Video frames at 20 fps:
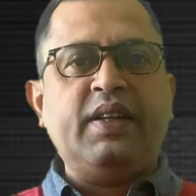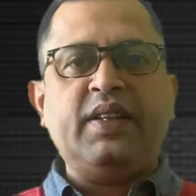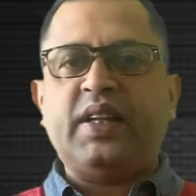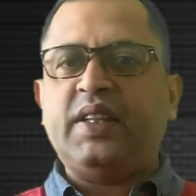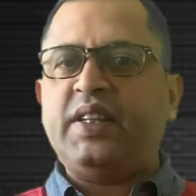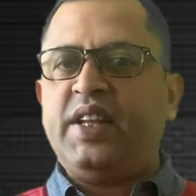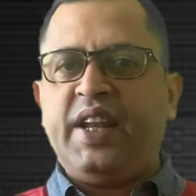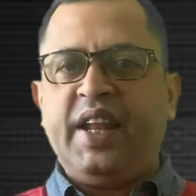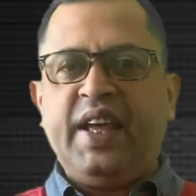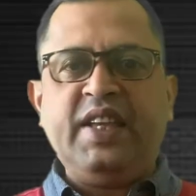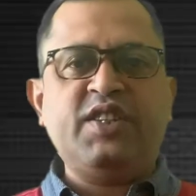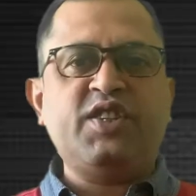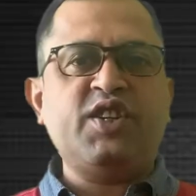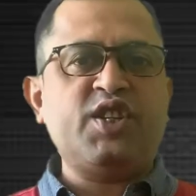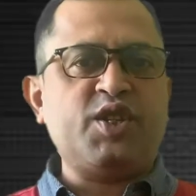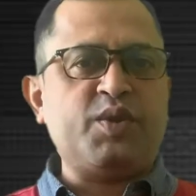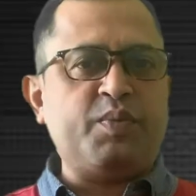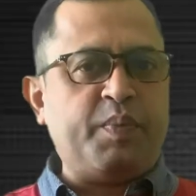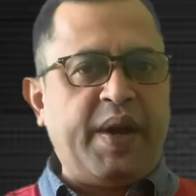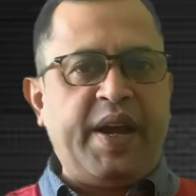that the nature
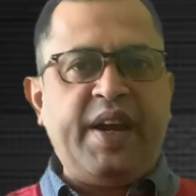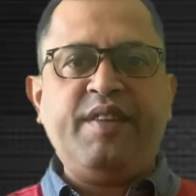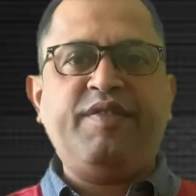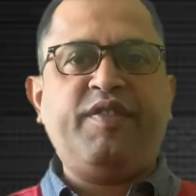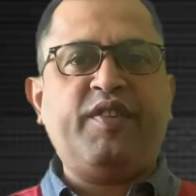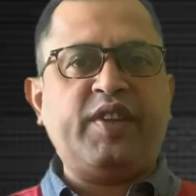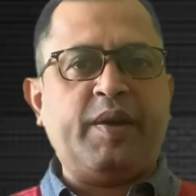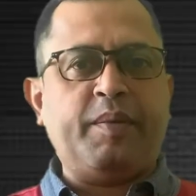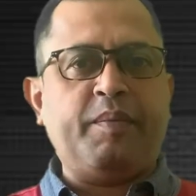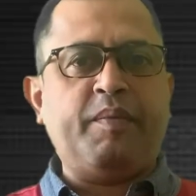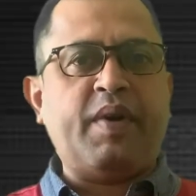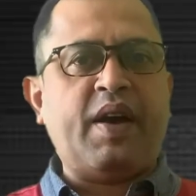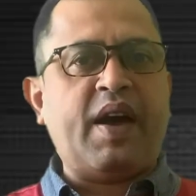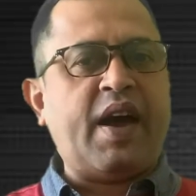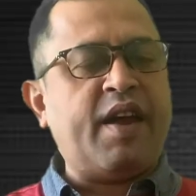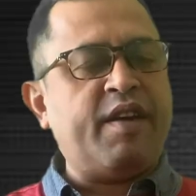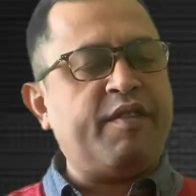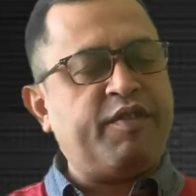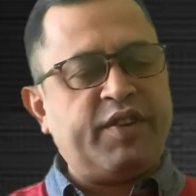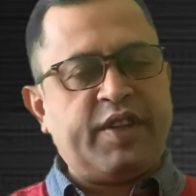is made for them
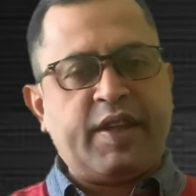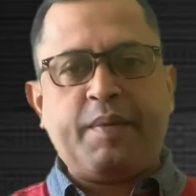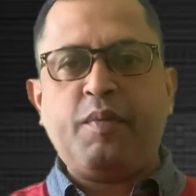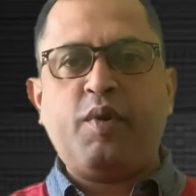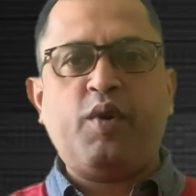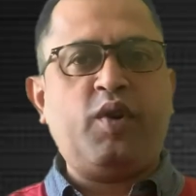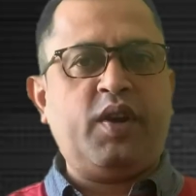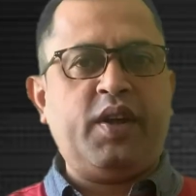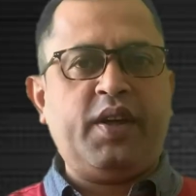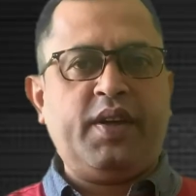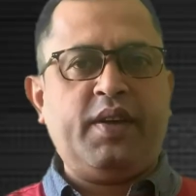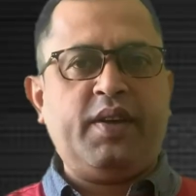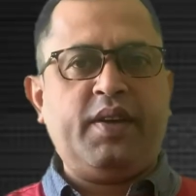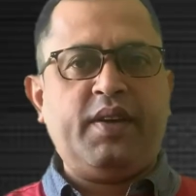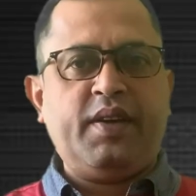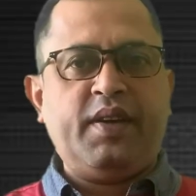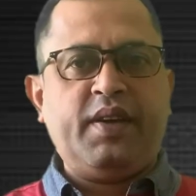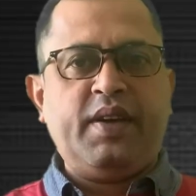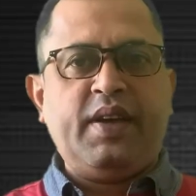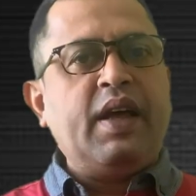and for them only.
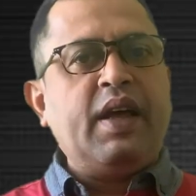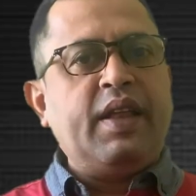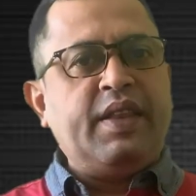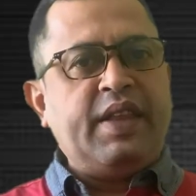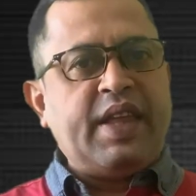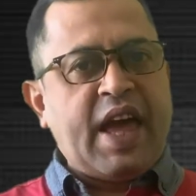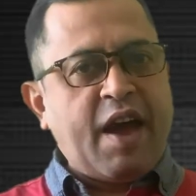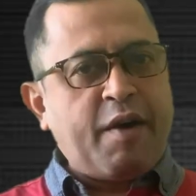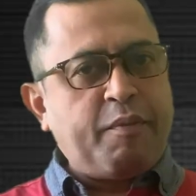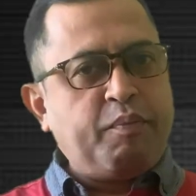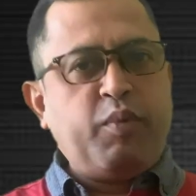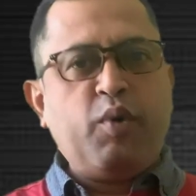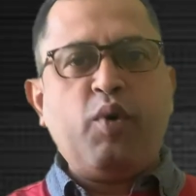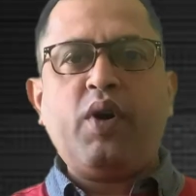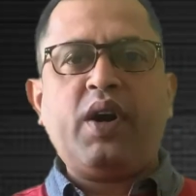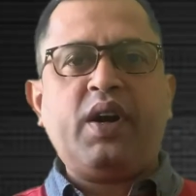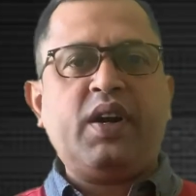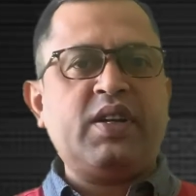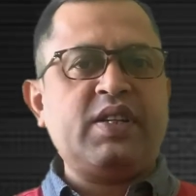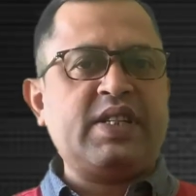They have
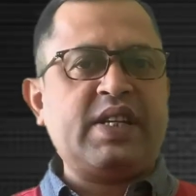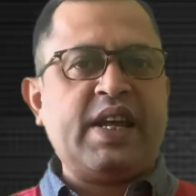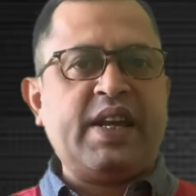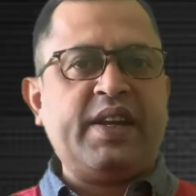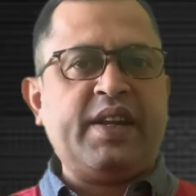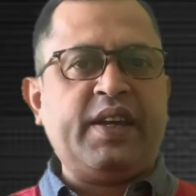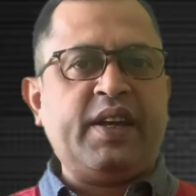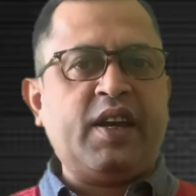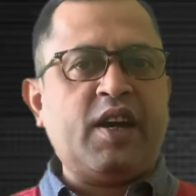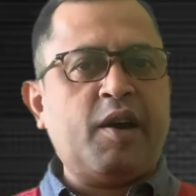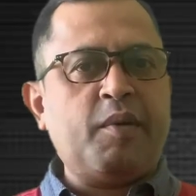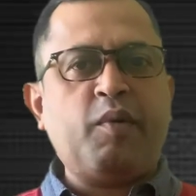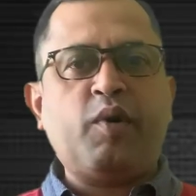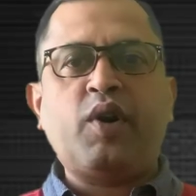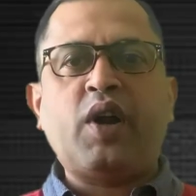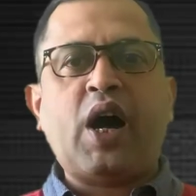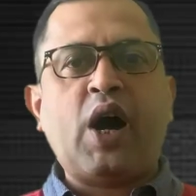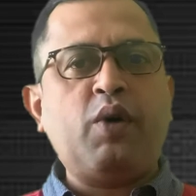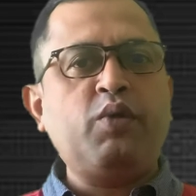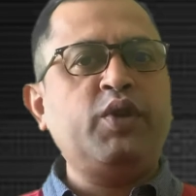poor understanding about
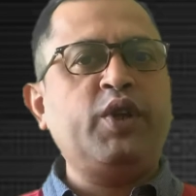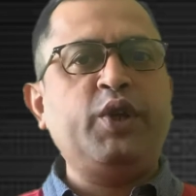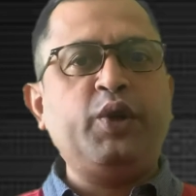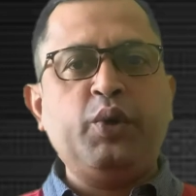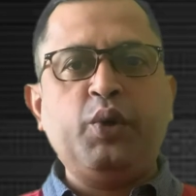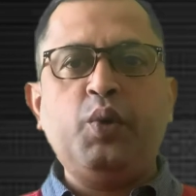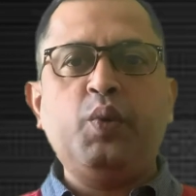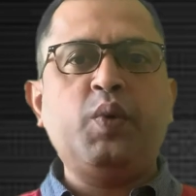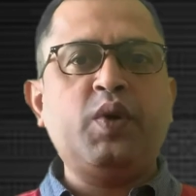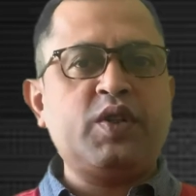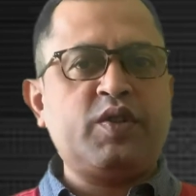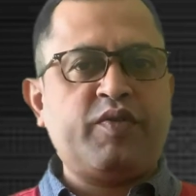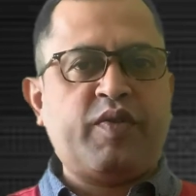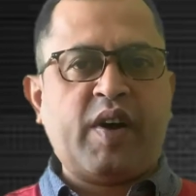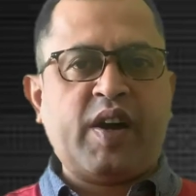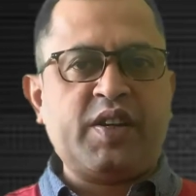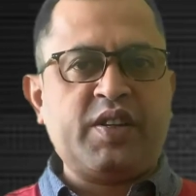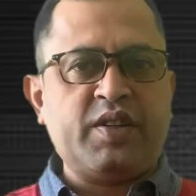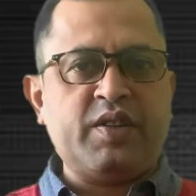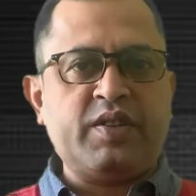how the universe
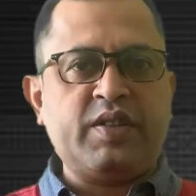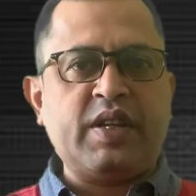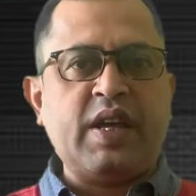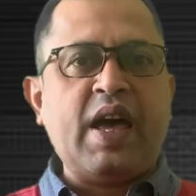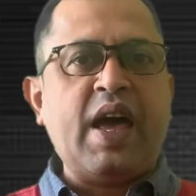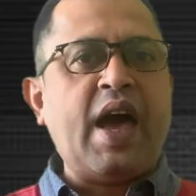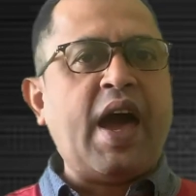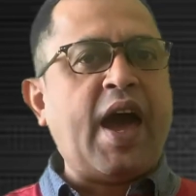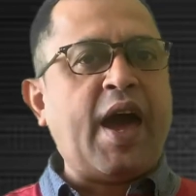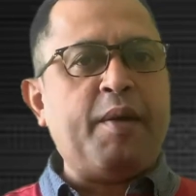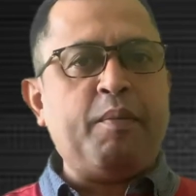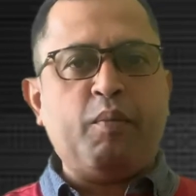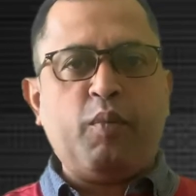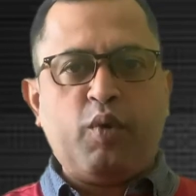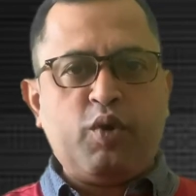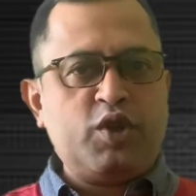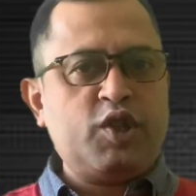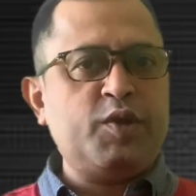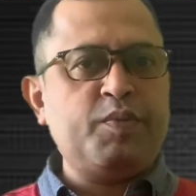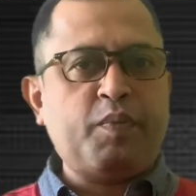functions and,
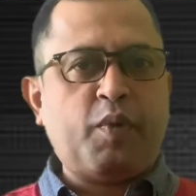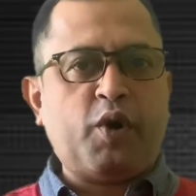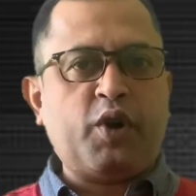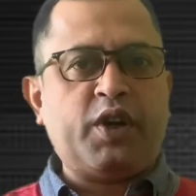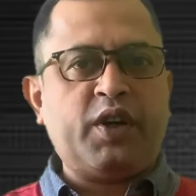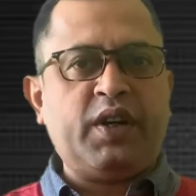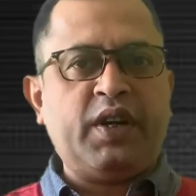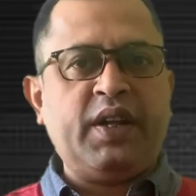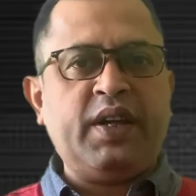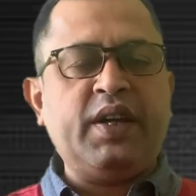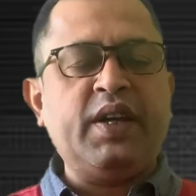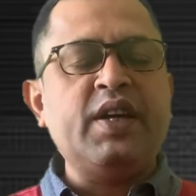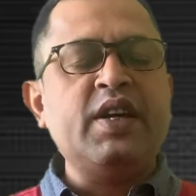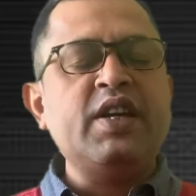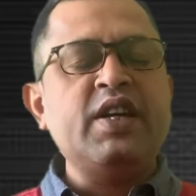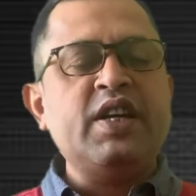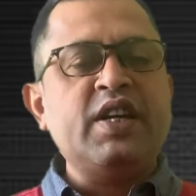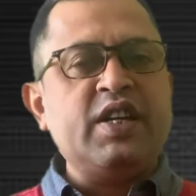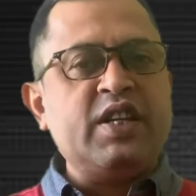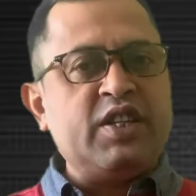most importantly,
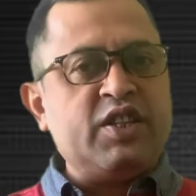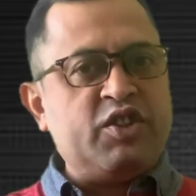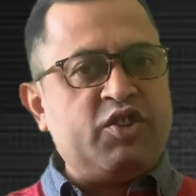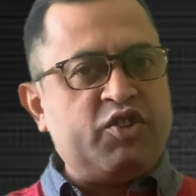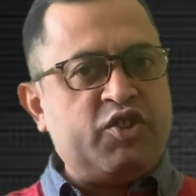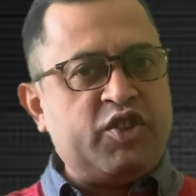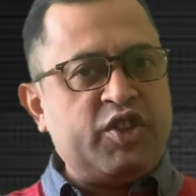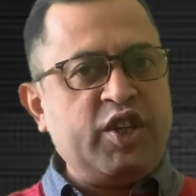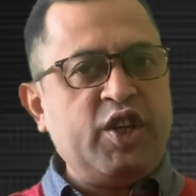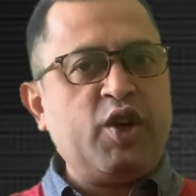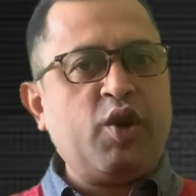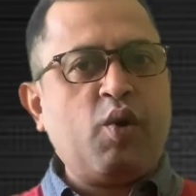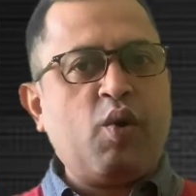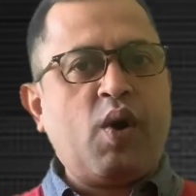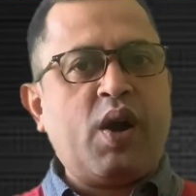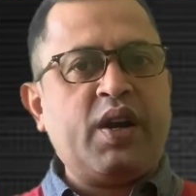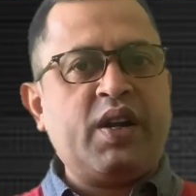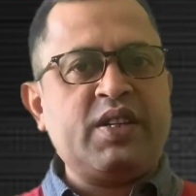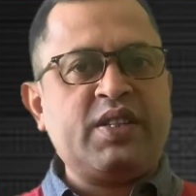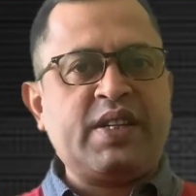zero
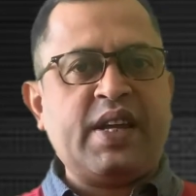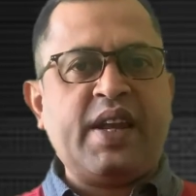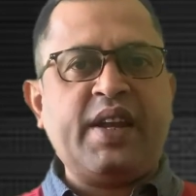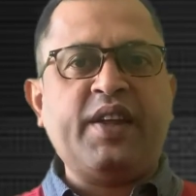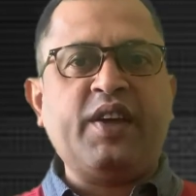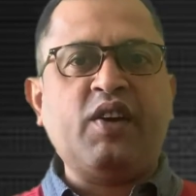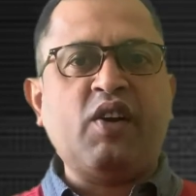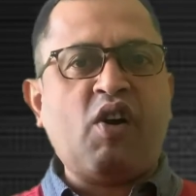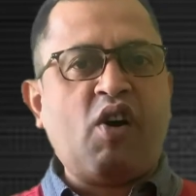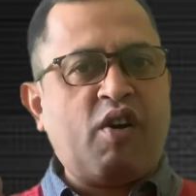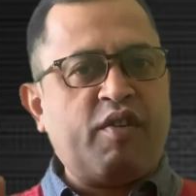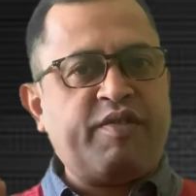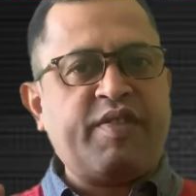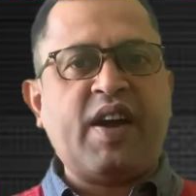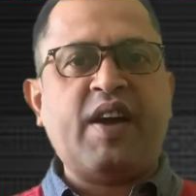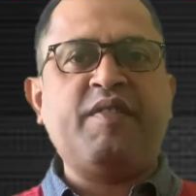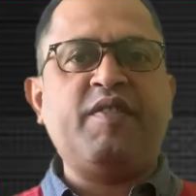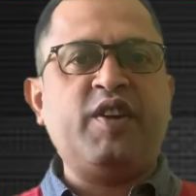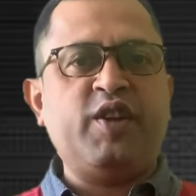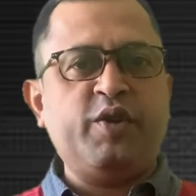understanding of
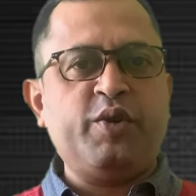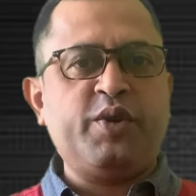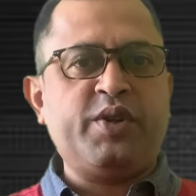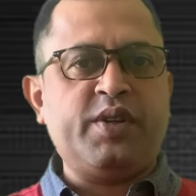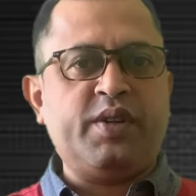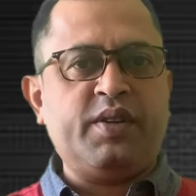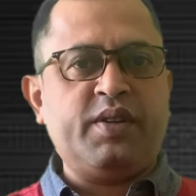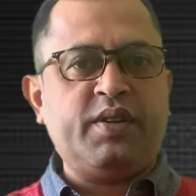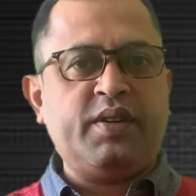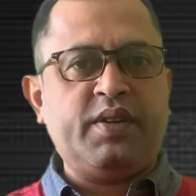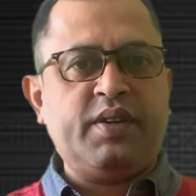evolution.